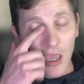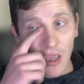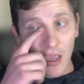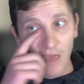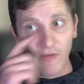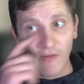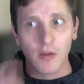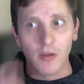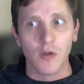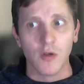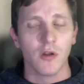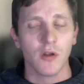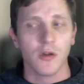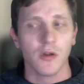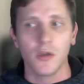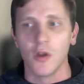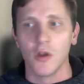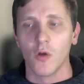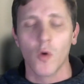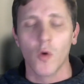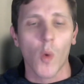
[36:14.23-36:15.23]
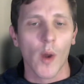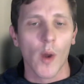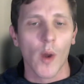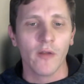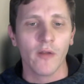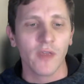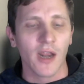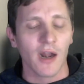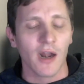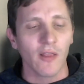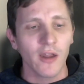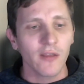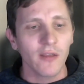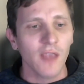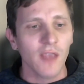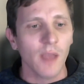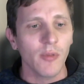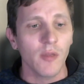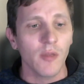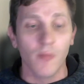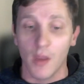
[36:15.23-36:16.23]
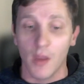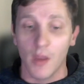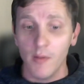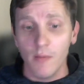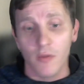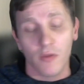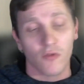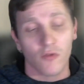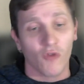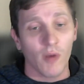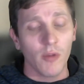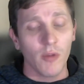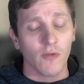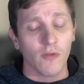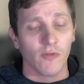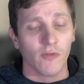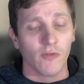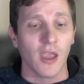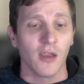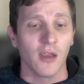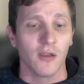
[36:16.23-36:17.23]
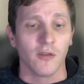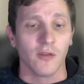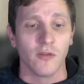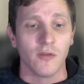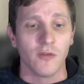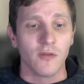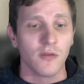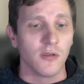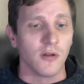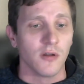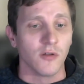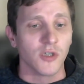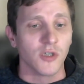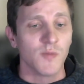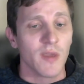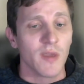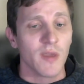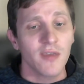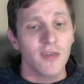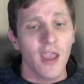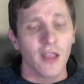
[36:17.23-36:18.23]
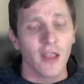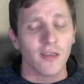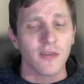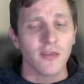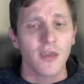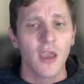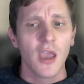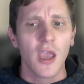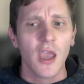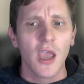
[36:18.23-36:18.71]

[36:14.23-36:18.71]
If I'm doing queries and analytics on top of that, maybe I'm using Dremio for that, because it just makes sense.